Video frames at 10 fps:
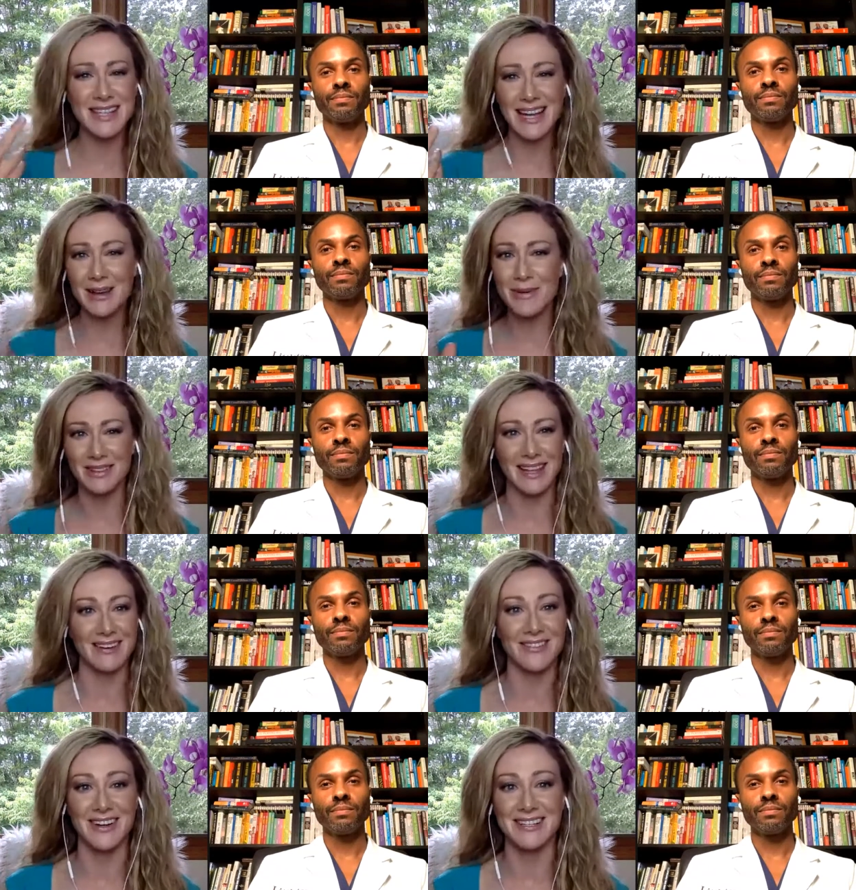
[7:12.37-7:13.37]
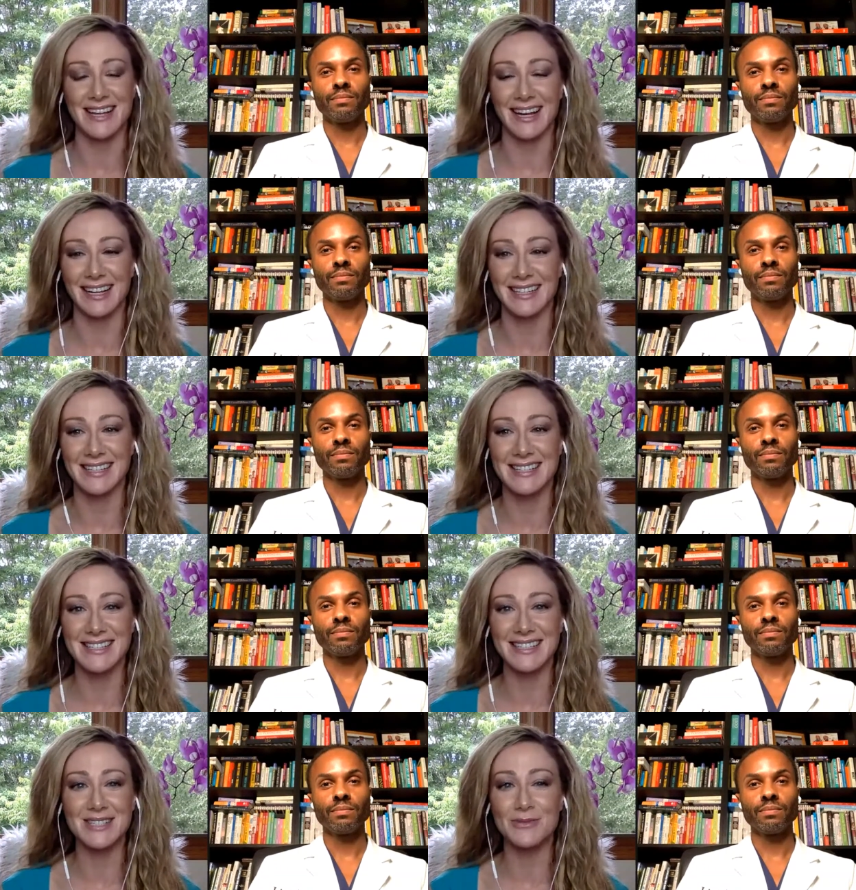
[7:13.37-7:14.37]
Speaker 1: think about that for a second.
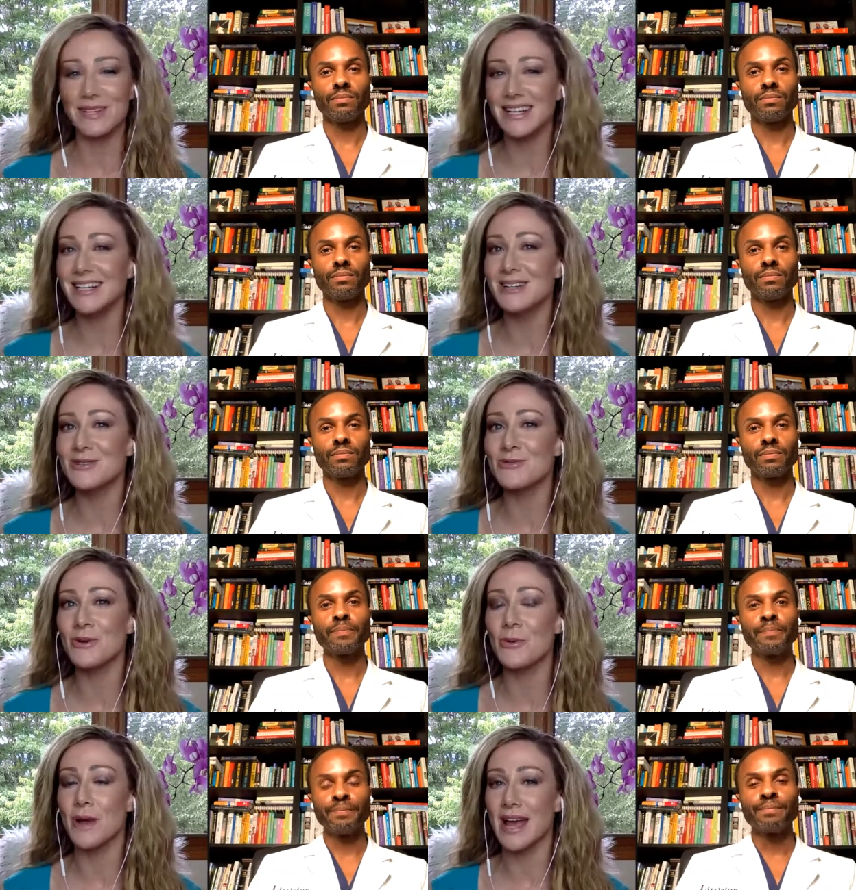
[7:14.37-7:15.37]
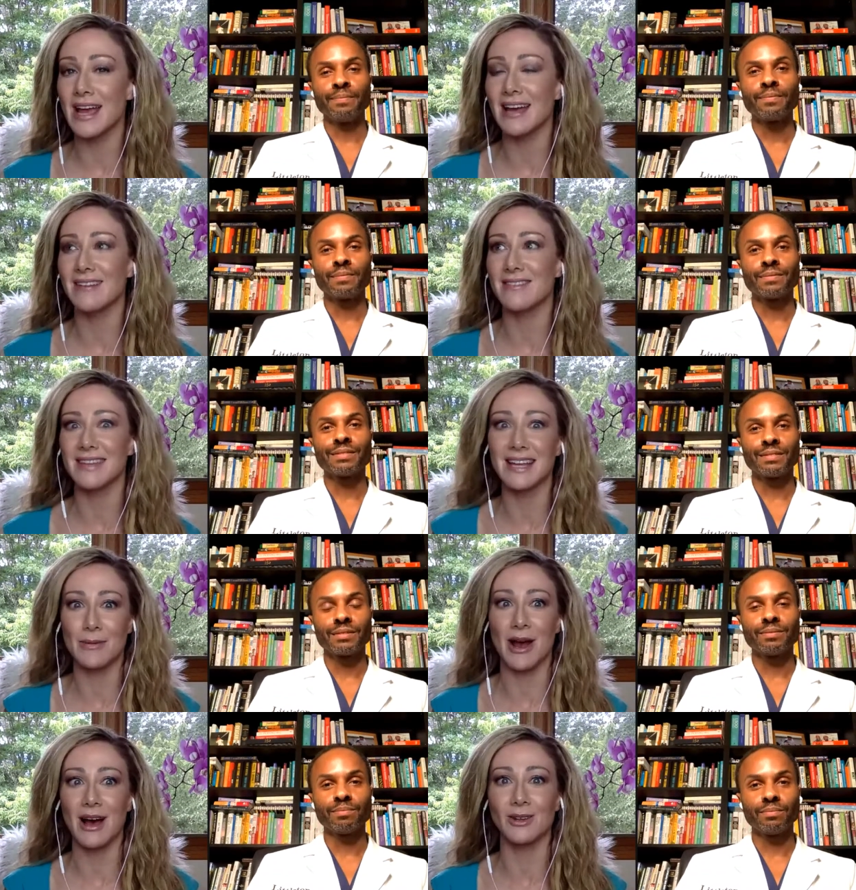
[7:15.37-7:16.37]
It's it's a really unusual way of thinking
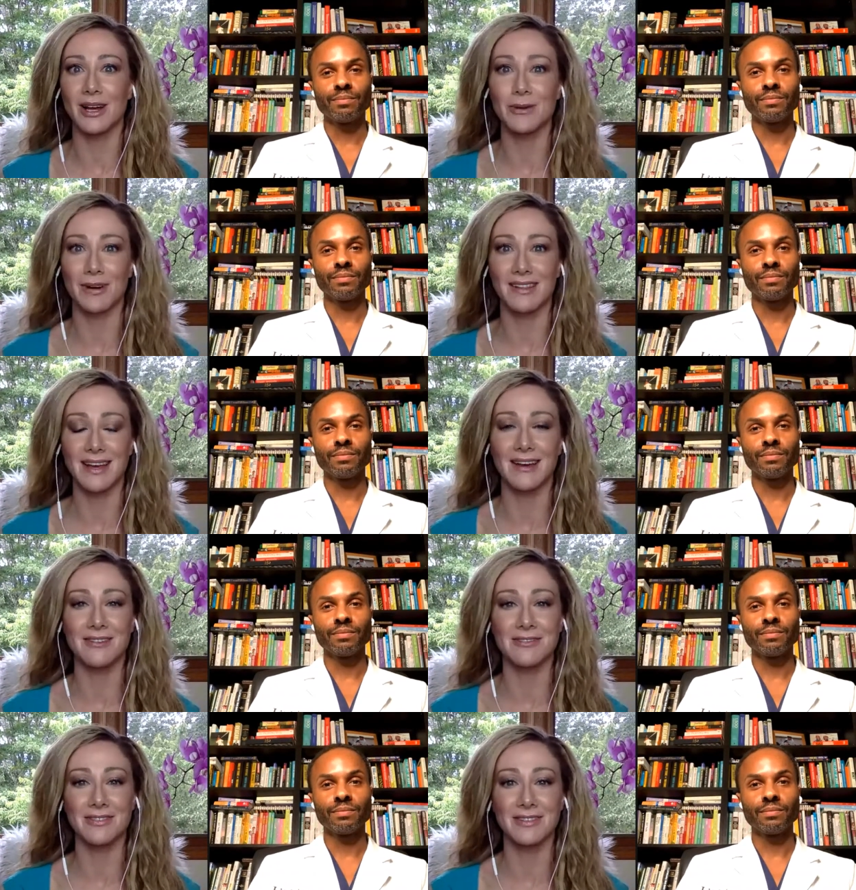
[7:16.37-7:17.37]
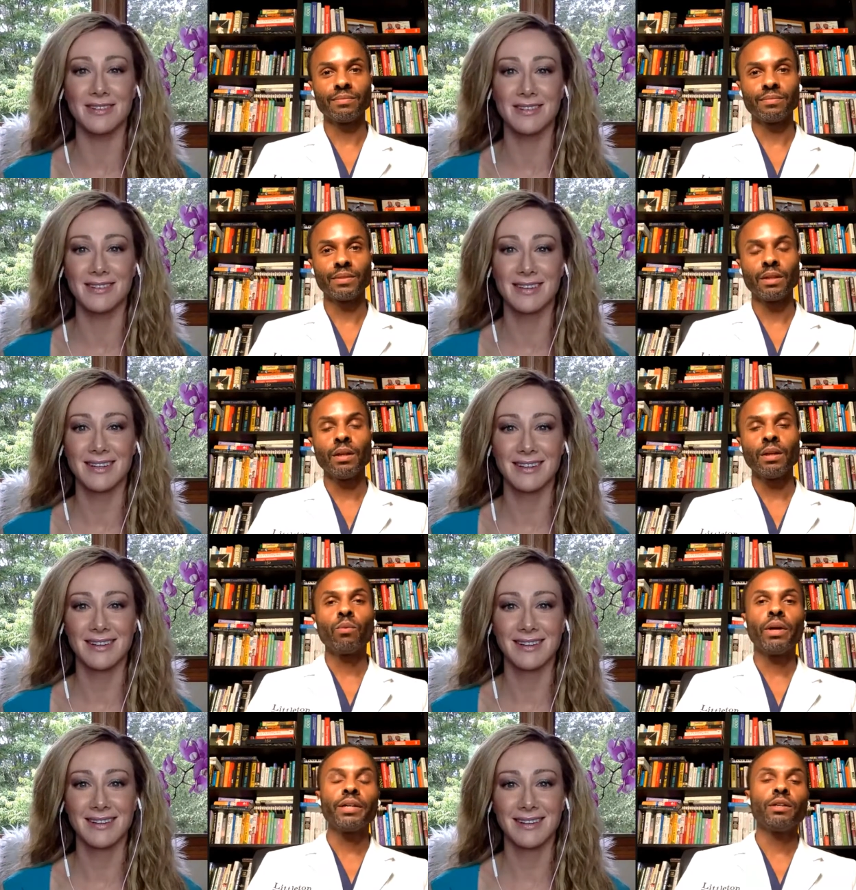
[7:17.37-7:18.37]
about how long you want to live.
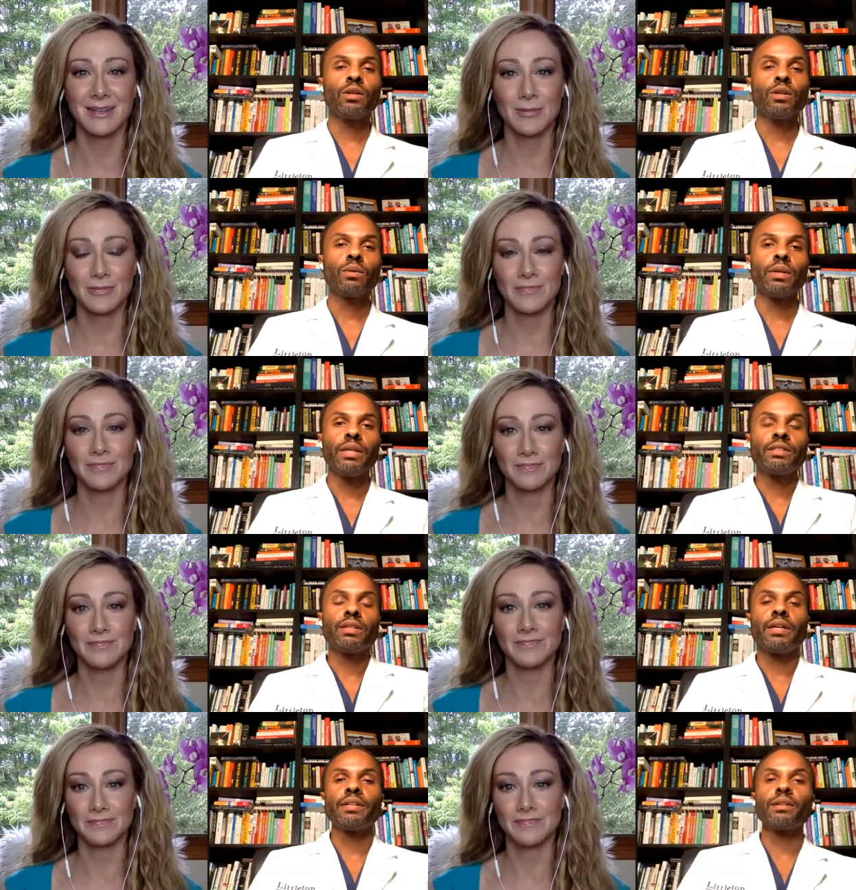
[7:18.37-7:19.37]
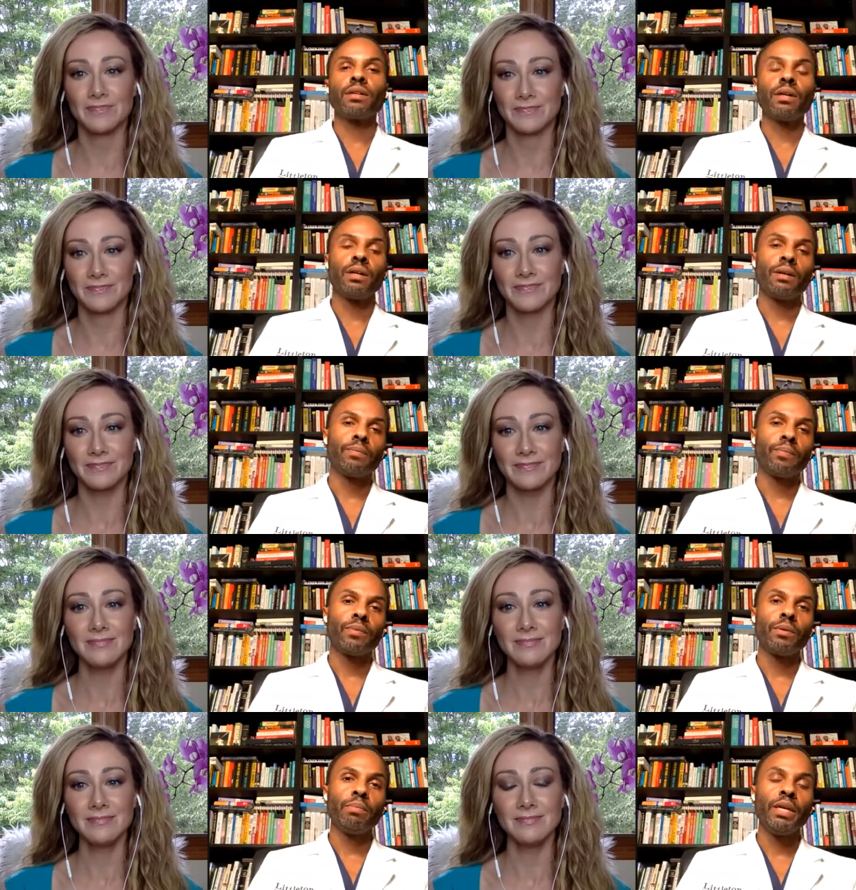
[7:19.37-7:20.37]
Speaker 2: Right. You know, it's like
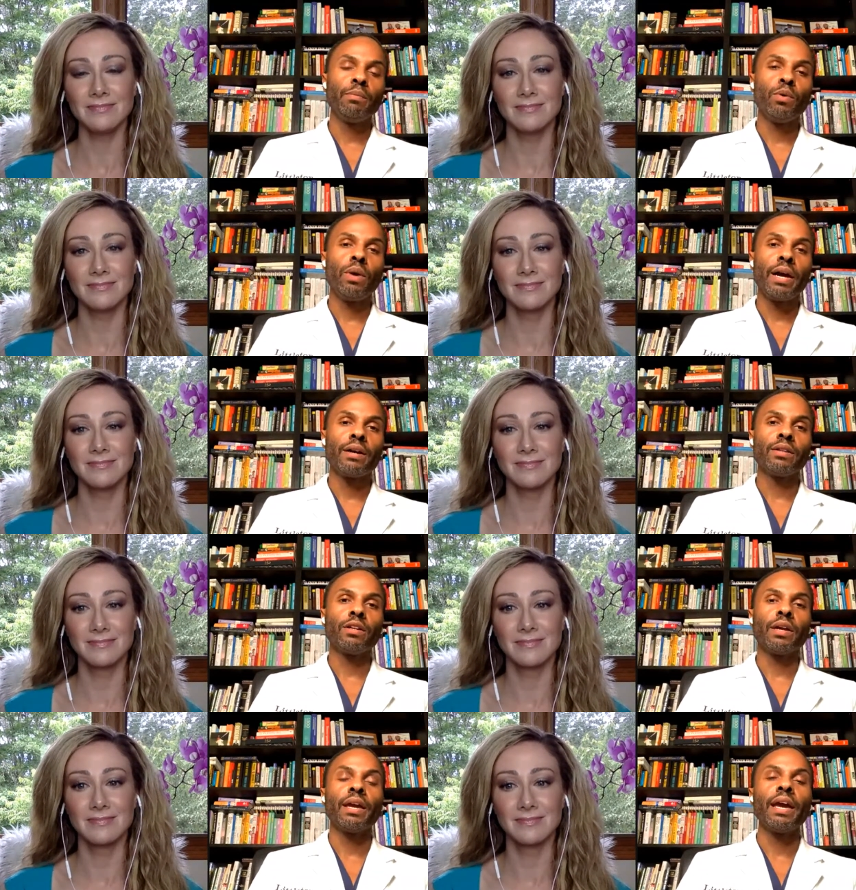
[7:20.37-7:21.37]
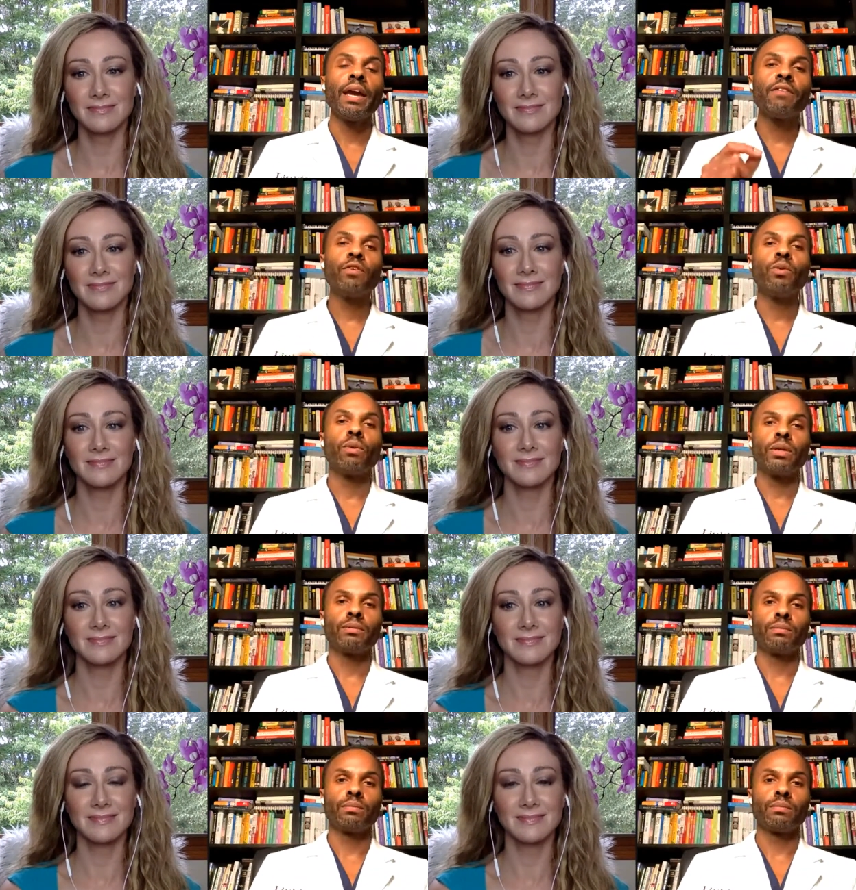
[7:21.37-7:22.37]
um, people ha- look.
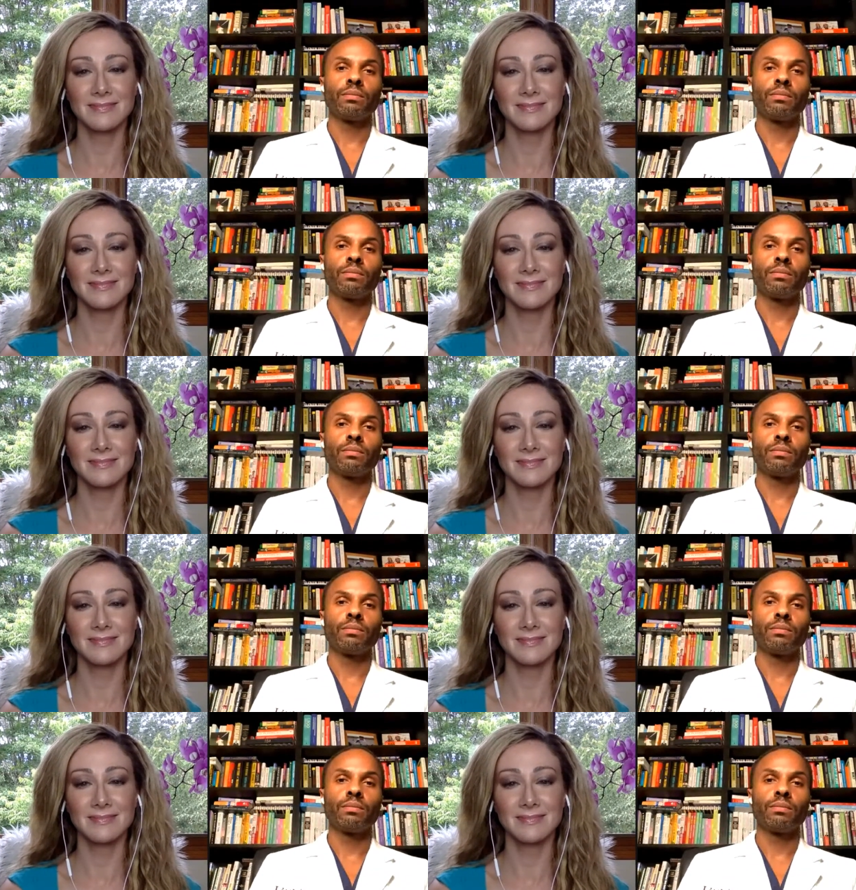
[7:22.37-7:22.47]
Everyone